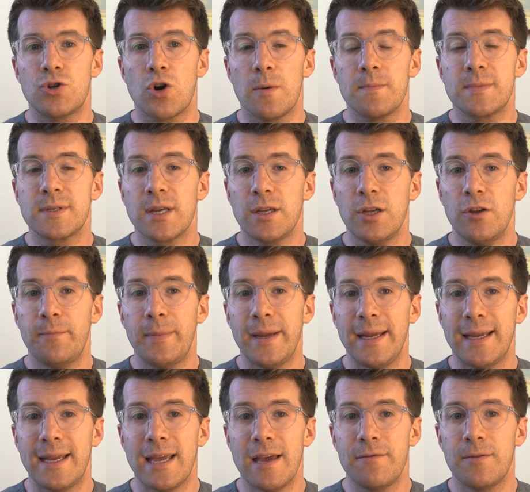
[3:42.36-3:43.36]
drops that you've
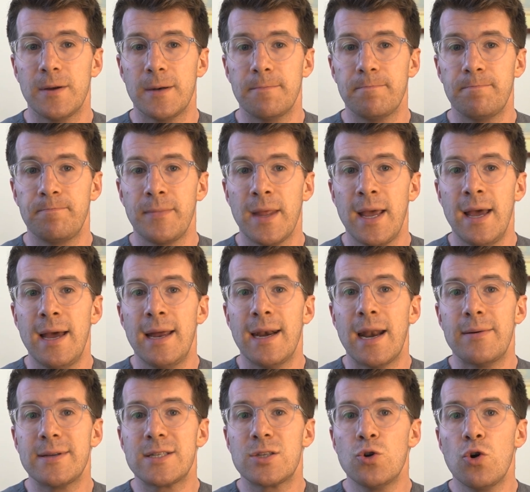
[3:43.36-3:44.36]
been given.
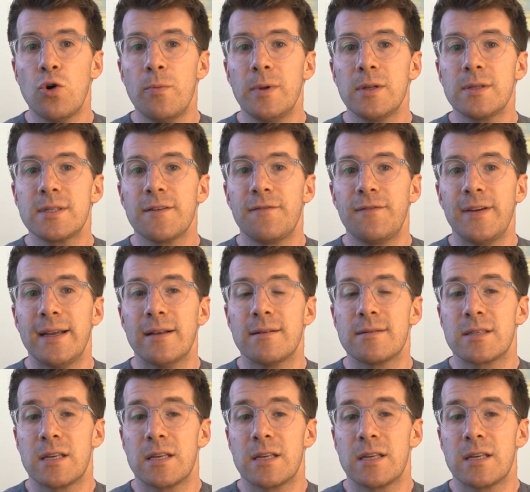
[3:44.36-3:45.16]
Now it's normal to feel